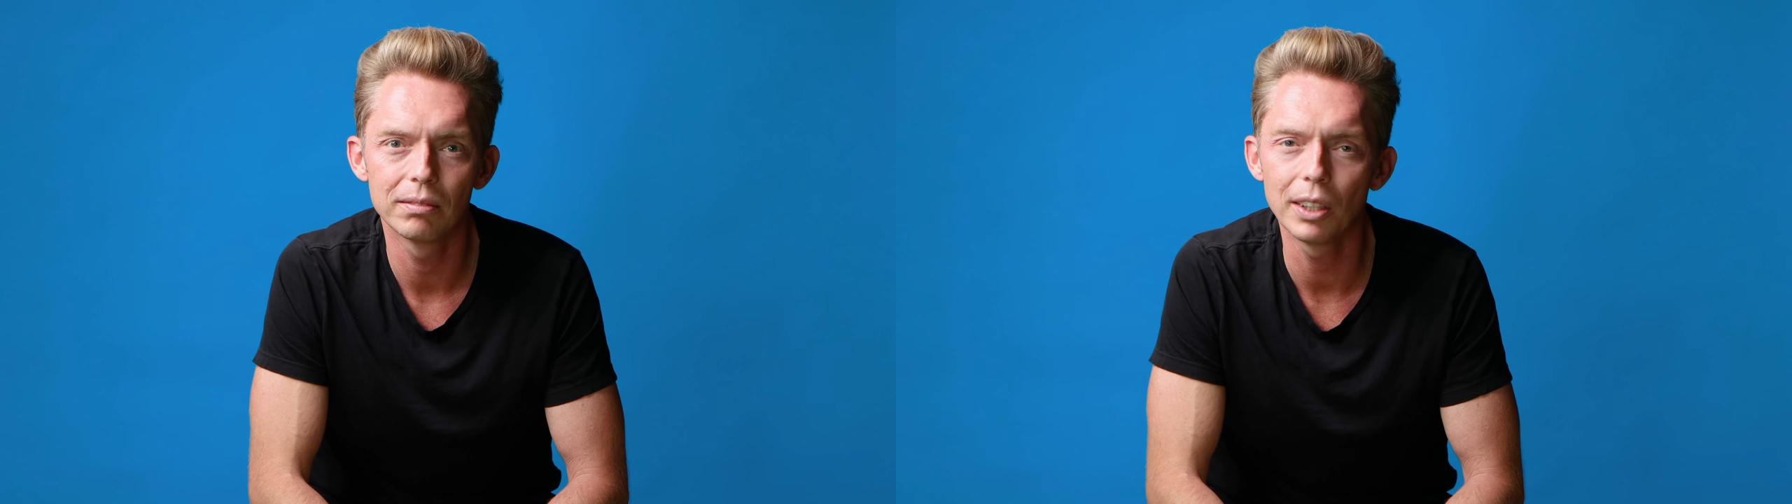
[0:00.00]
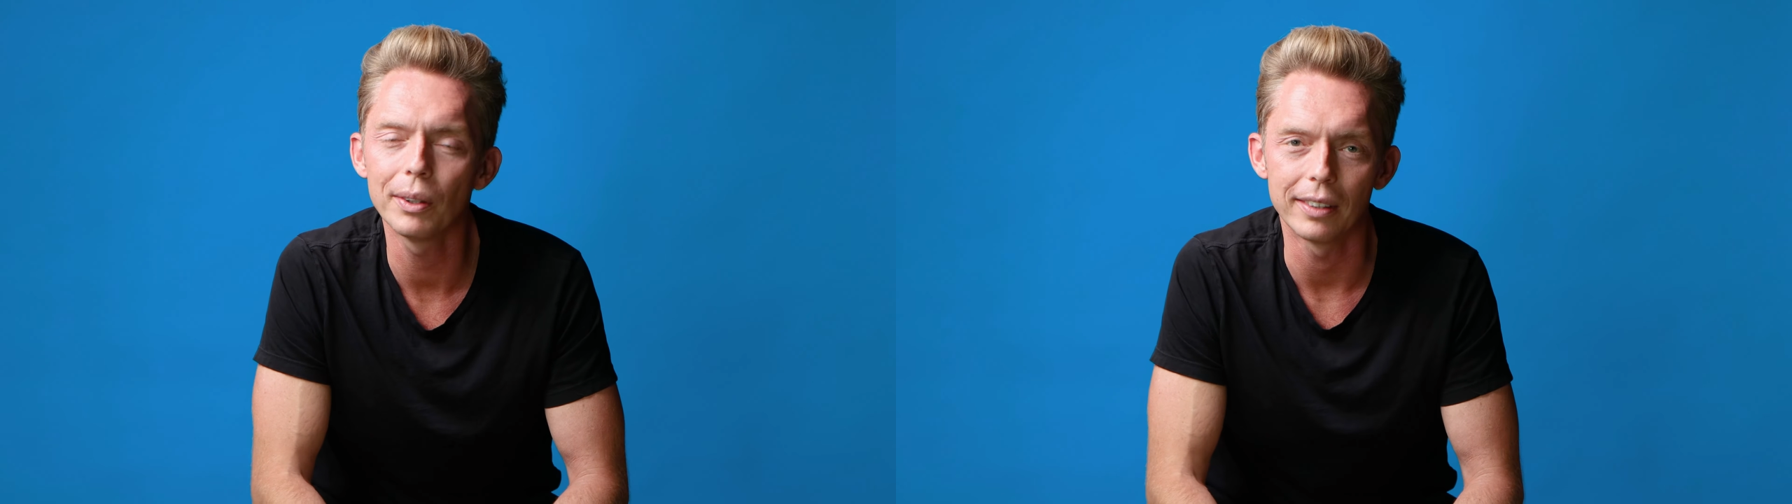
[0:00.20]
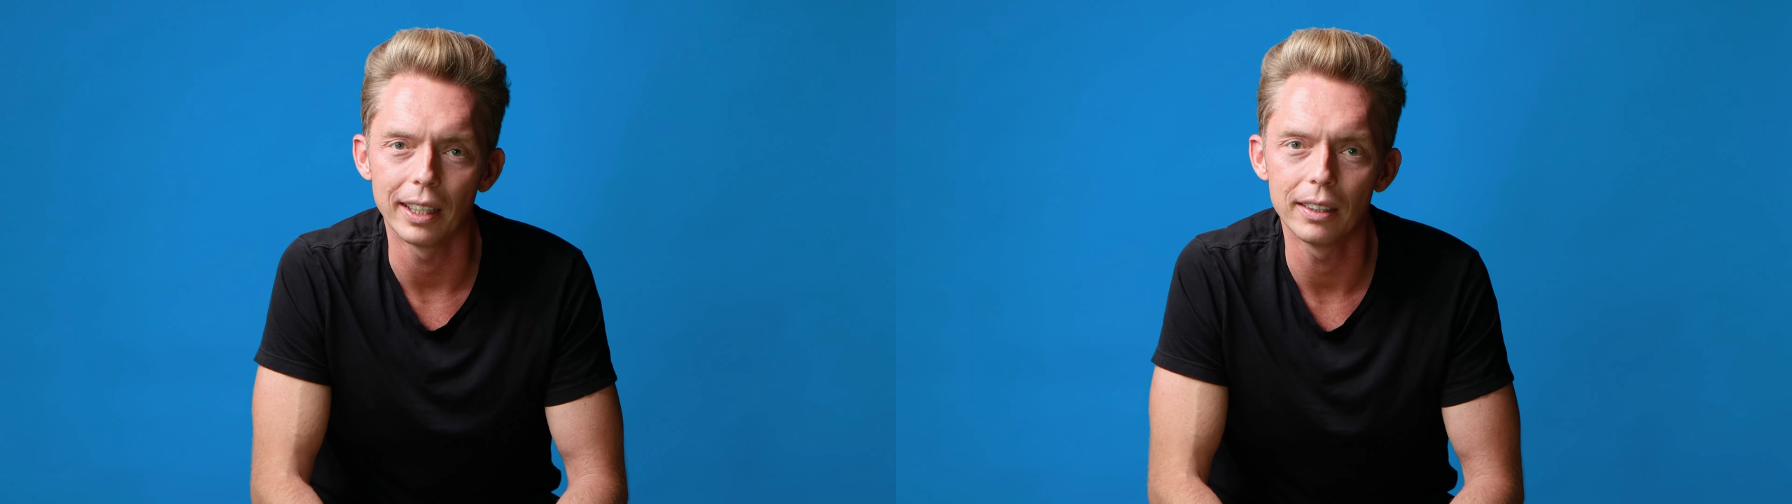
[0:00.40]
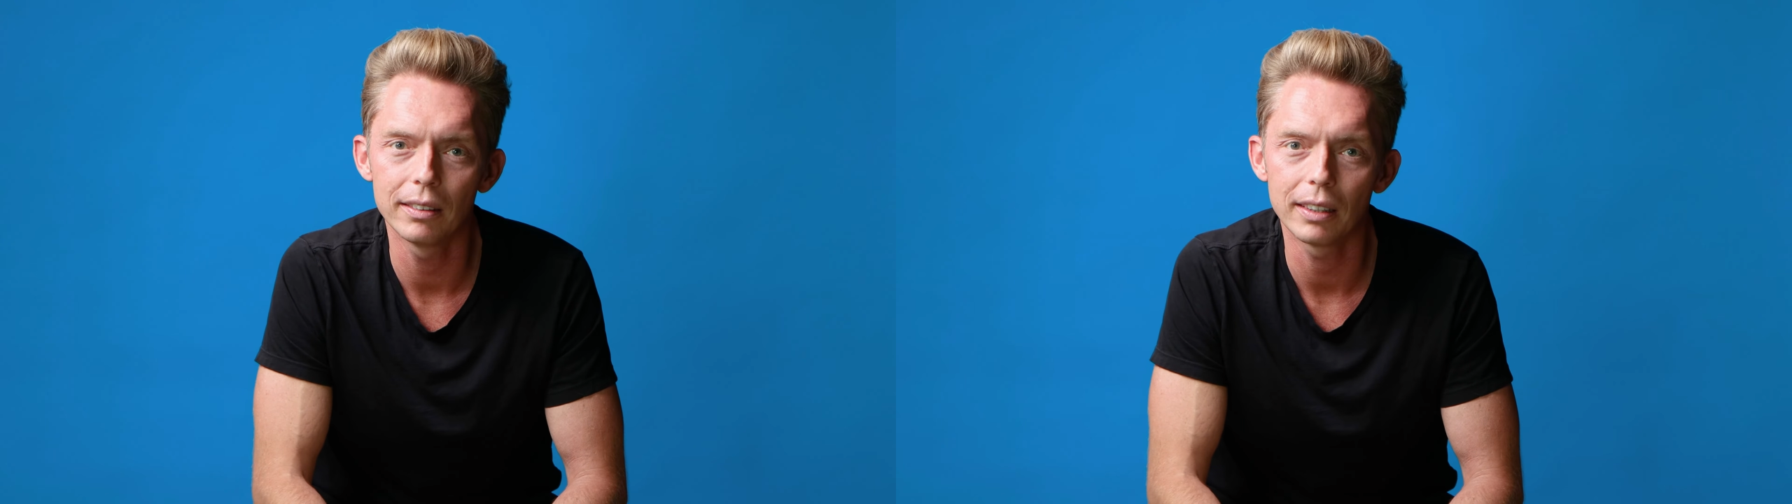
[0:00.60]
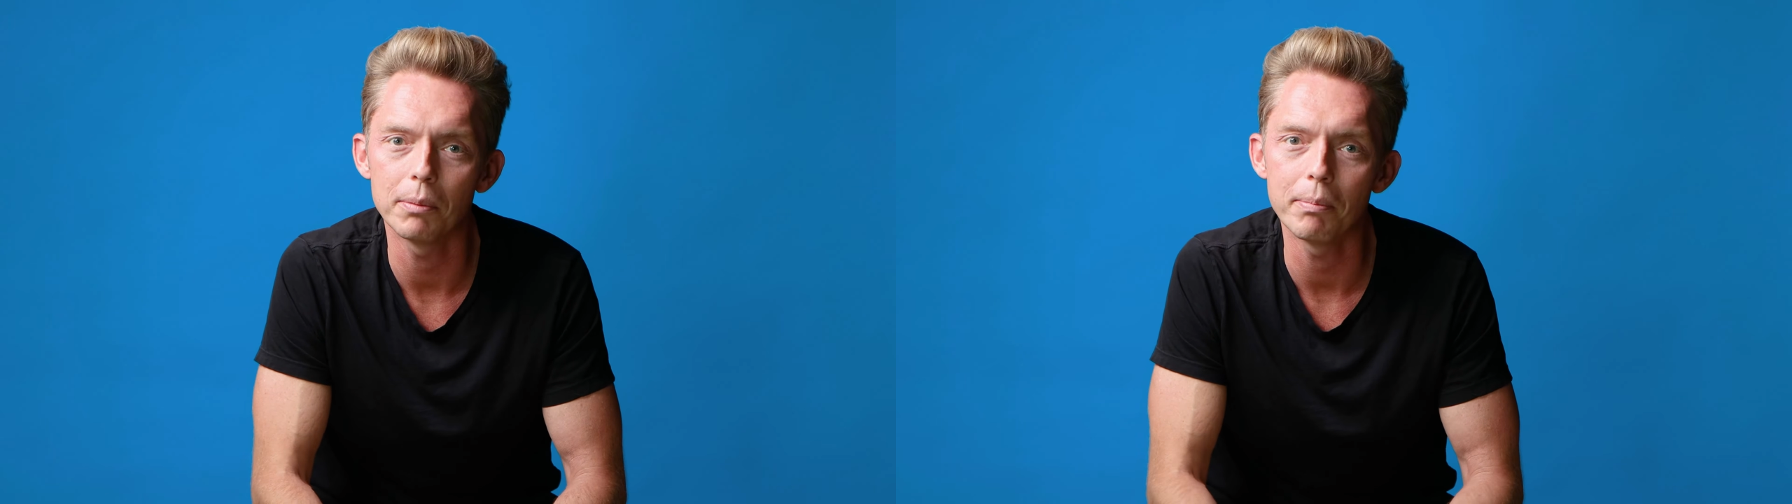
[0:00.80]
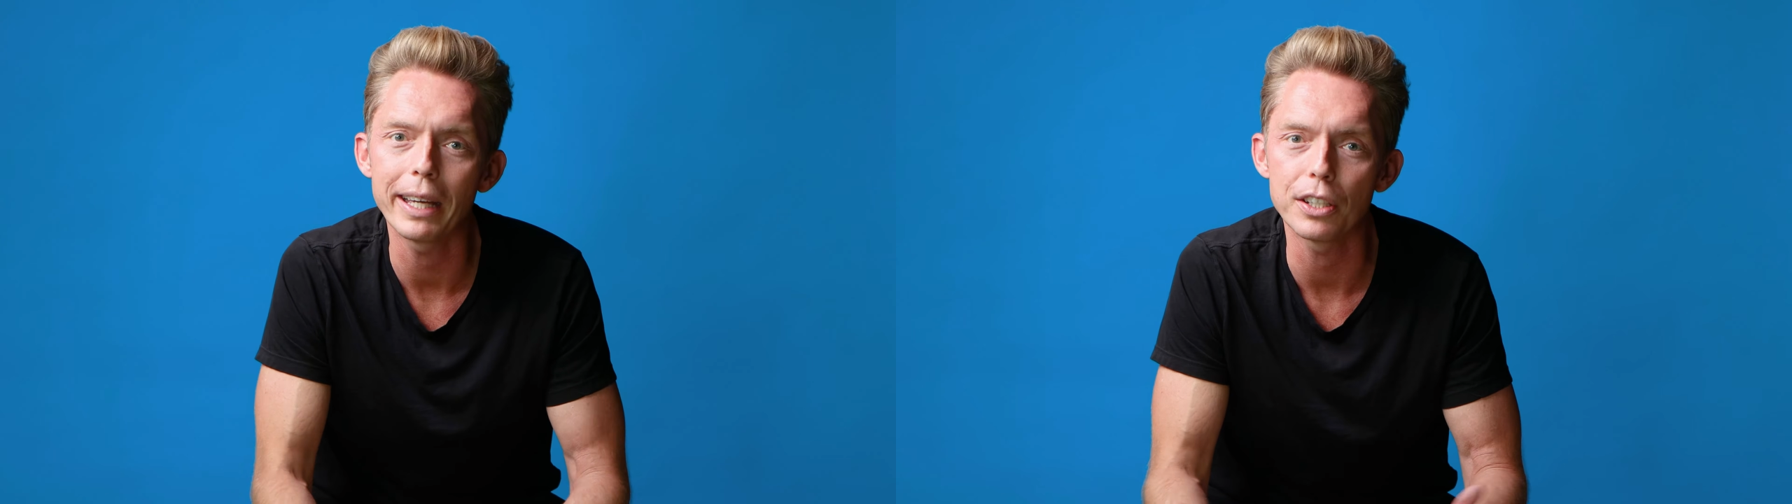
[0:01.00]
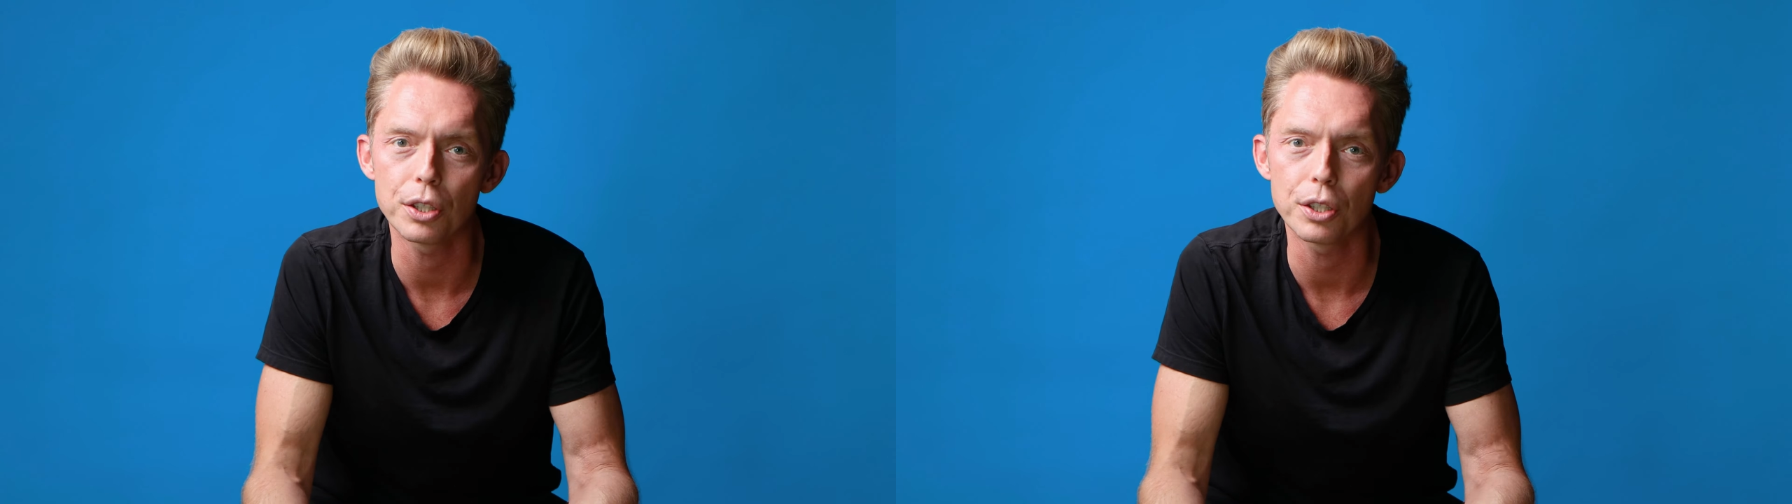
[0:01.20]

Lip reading: No, it didn't. It made